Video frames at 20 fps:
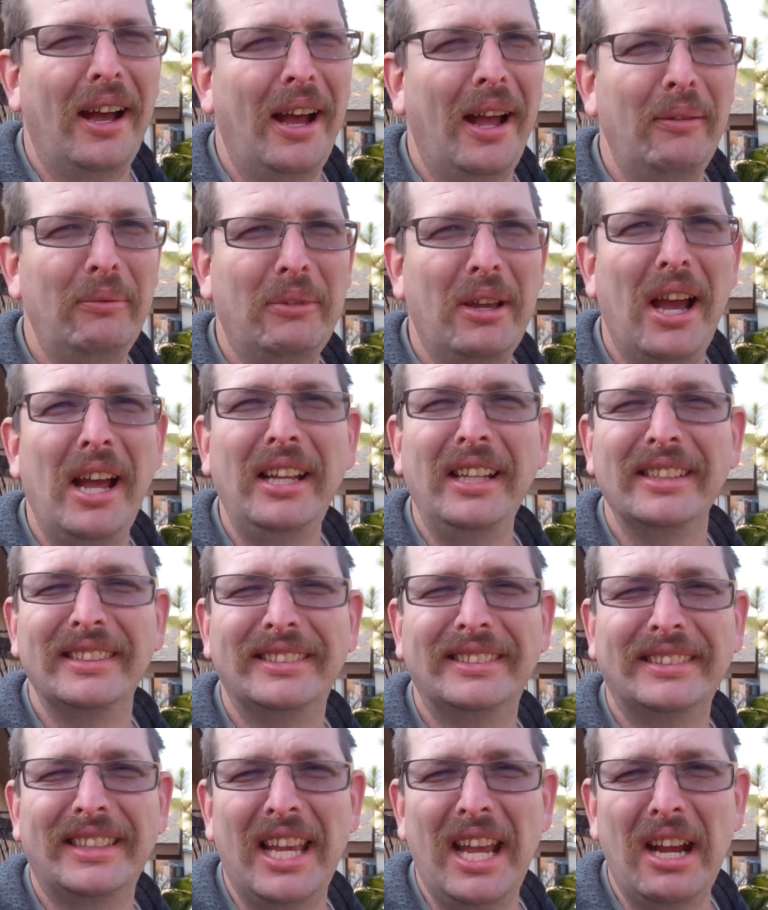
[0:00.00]
I'm kind of
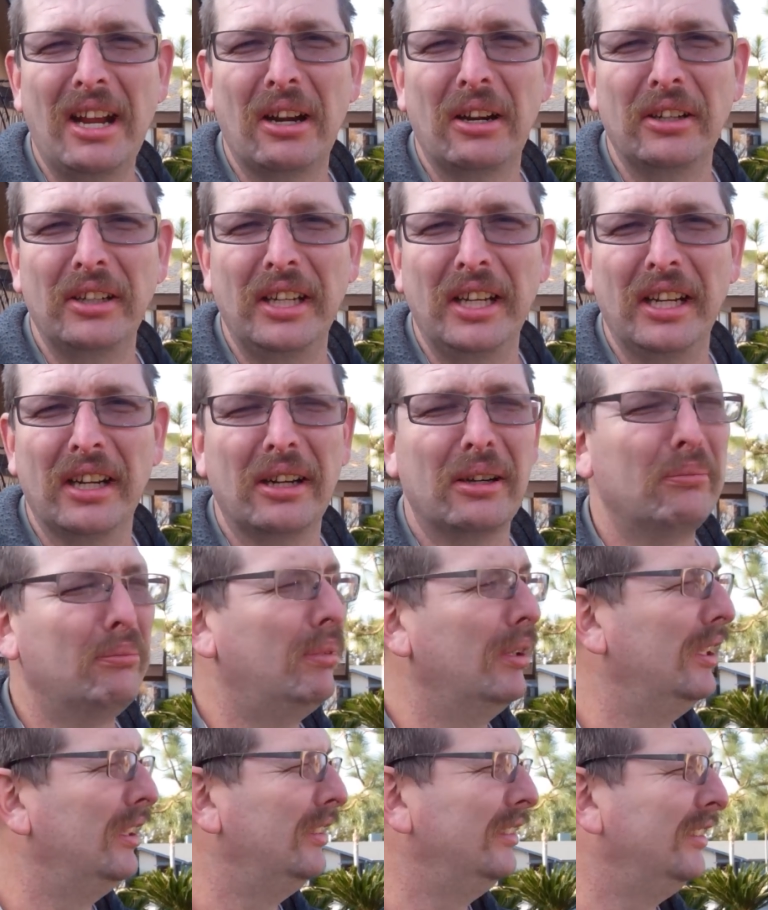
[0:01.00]
scared here,
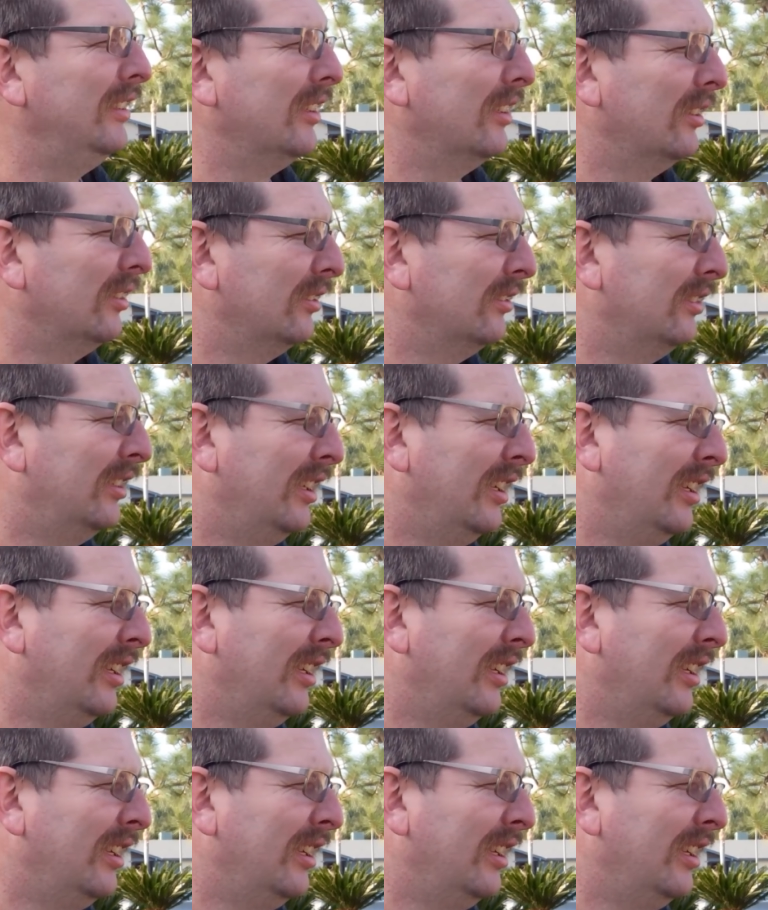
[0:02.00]
but, you know,